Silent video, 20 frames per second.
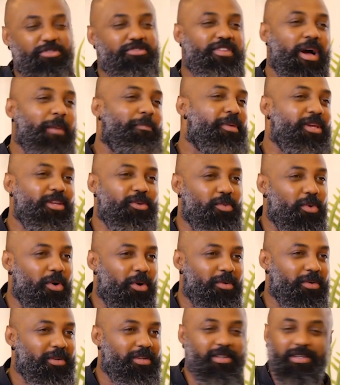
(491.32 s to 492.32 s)
a rapid
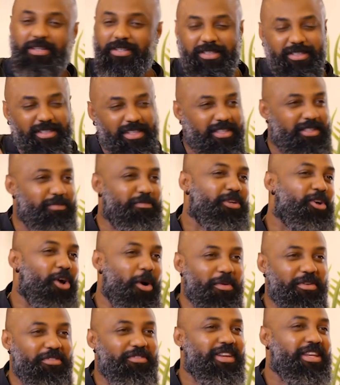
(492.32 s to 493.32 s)
world. It's
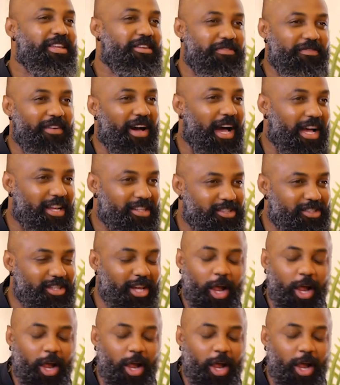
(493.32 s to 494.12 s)
becoming really fast.